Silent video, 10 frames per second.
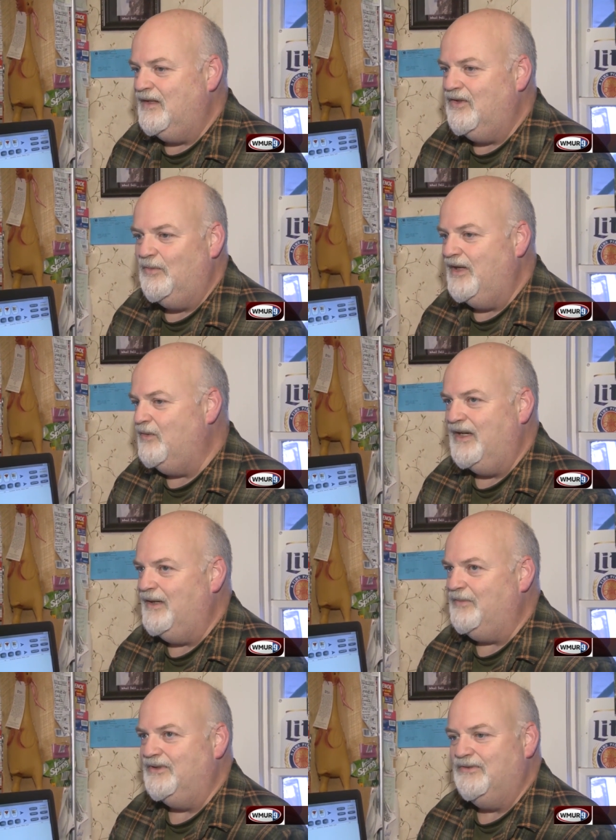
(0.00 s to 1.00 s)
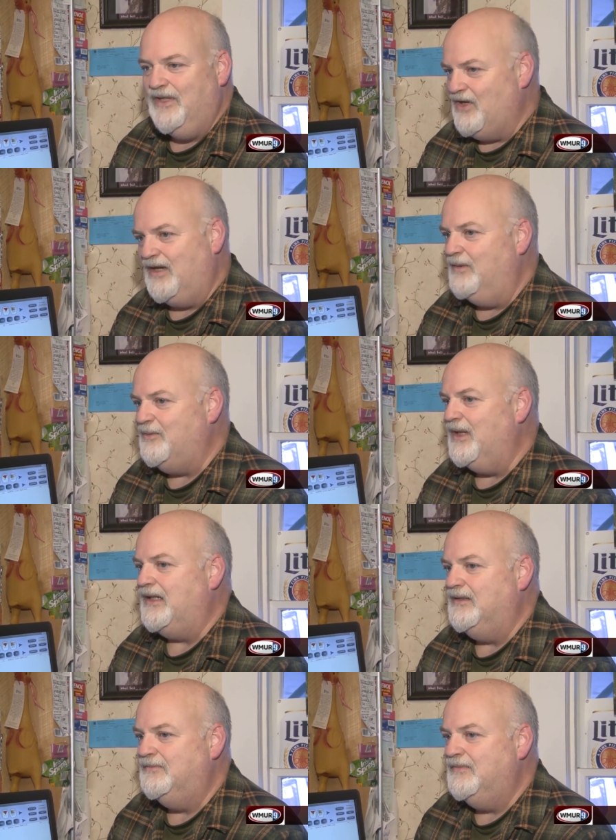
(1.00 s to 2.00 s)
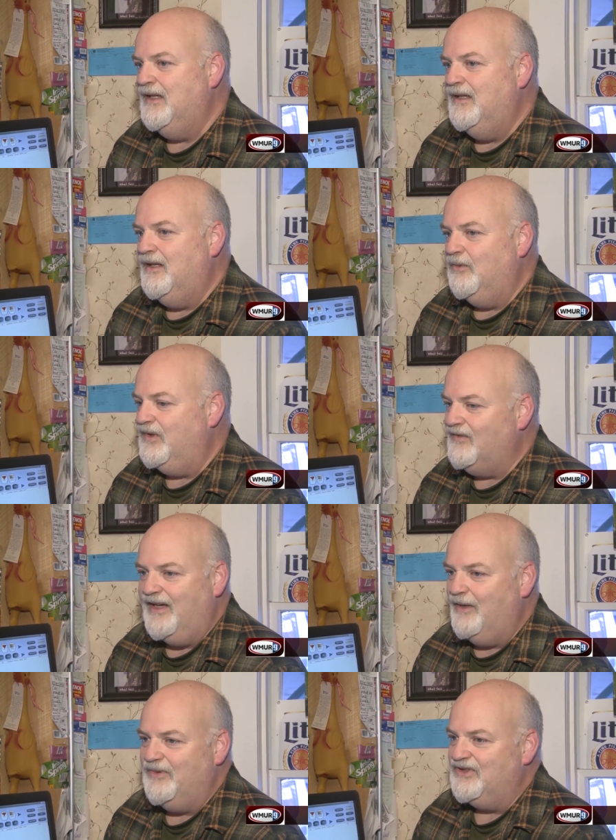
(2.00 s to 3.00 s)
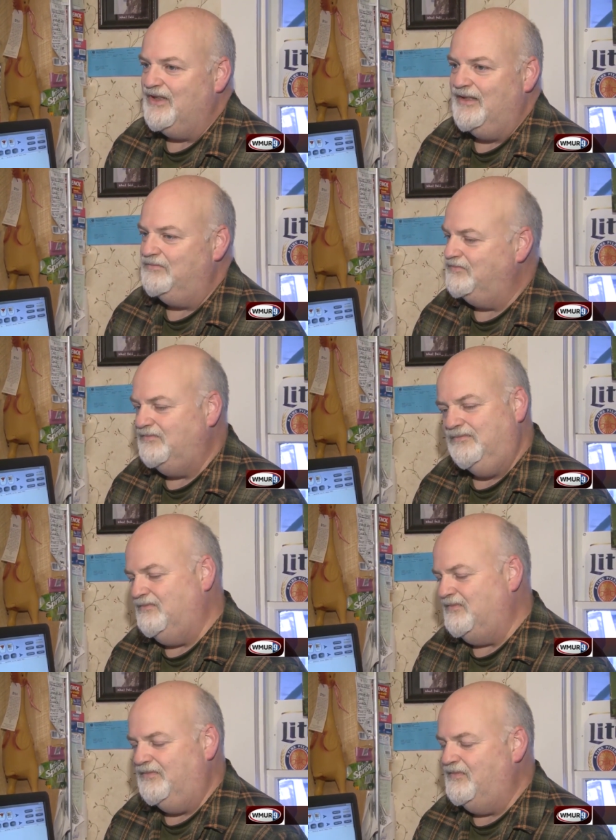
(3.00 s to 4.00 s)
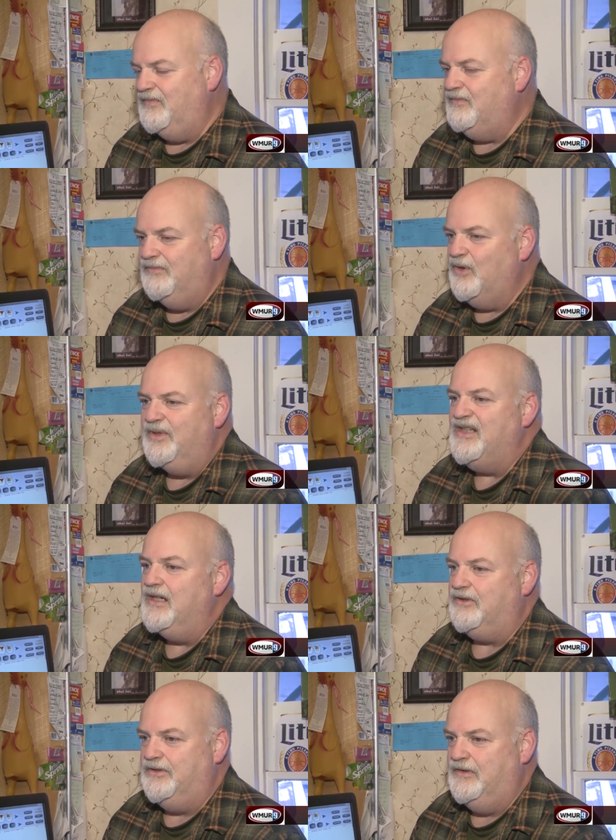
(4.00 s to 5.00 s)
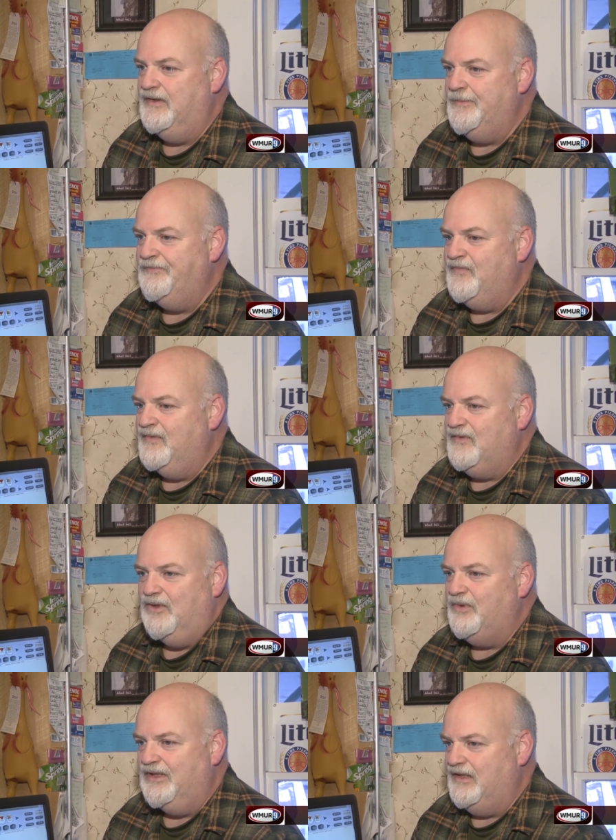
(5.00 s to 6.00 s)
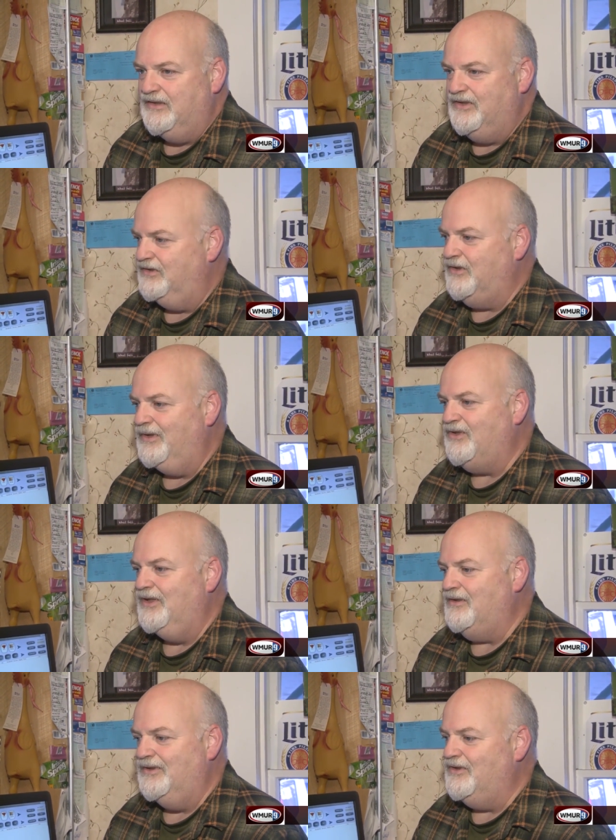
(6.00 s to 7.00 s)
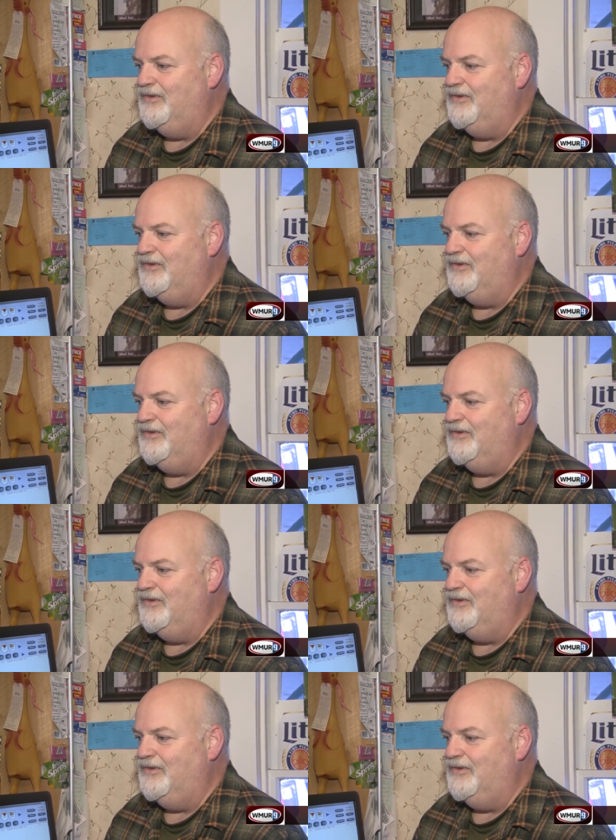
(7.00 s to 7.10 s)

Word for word: No matter what happens, they're not coming back. Whatever happens to him, nobody cares. Nobody cares. He's going to jail.